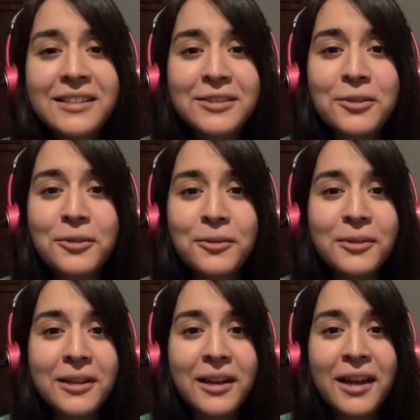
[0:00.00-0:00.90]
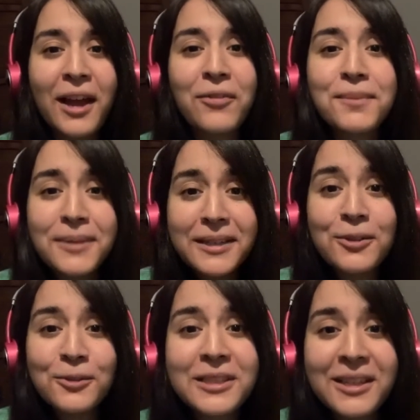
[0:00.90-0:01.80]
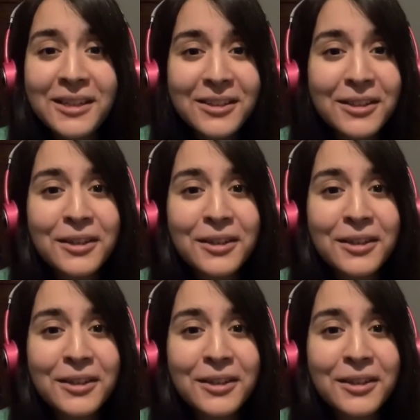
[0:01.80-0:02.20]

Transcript: So everybody who's here,